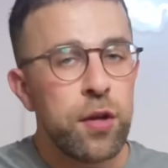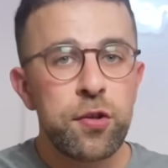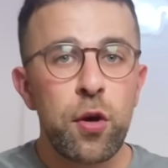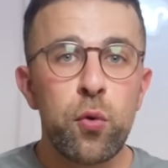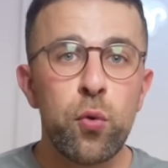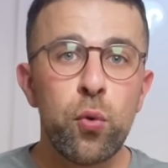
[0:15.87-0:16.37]

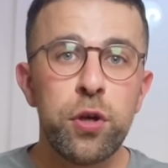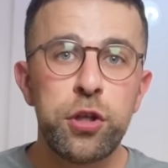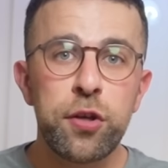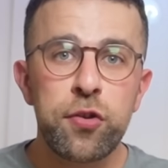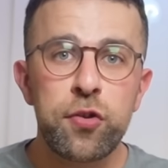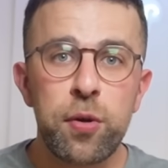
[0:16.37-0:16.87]
So,
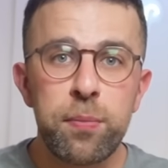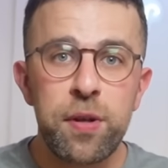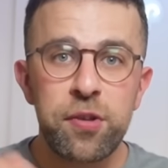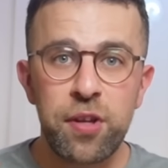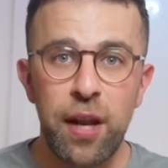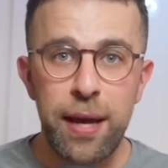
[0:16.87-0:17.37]
just some
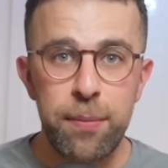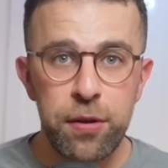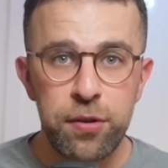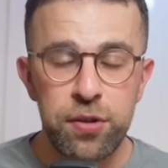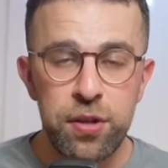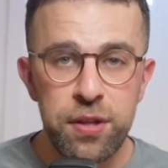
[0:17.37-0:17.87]
disclaimers.